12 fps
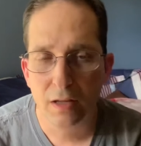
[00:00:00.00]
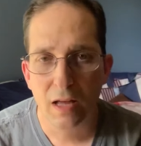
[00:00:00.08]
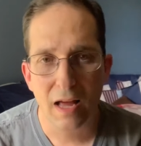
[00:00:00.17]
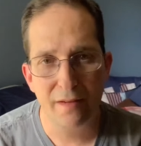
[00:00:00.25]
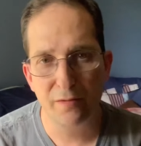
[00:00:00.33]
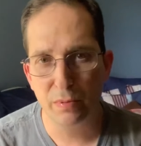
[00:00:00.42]

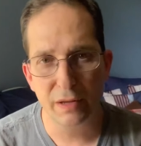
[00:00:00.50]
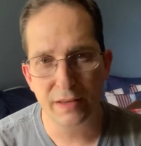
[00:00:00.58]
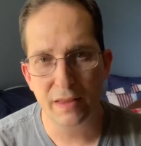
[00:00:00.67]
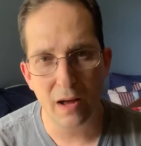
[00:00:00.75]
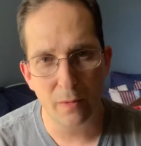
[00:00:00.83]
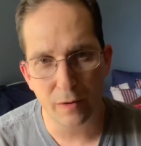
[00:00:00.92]
Haven't played
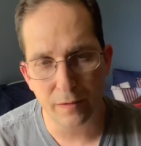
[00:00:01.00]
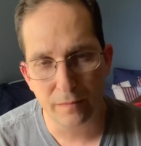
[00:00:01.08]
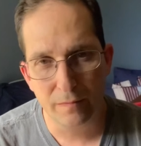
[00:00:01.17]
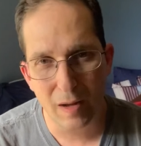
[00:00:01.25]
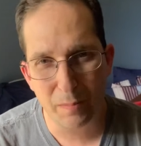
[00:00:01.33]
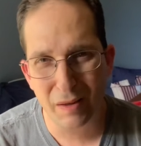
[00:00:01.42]
that one.
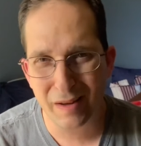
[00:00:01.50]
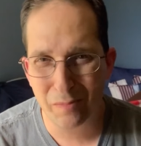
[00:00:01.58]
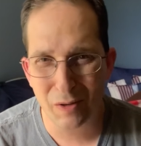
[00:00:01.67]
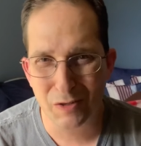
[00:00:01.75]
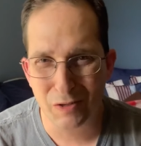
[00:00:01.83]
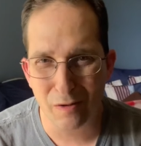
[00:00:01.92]
I played a
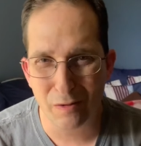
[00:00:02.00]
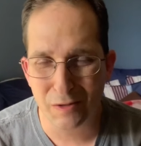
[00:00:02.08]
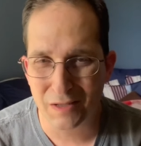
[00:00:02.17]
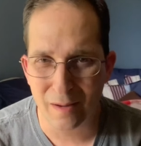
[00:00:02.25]
bunch of others.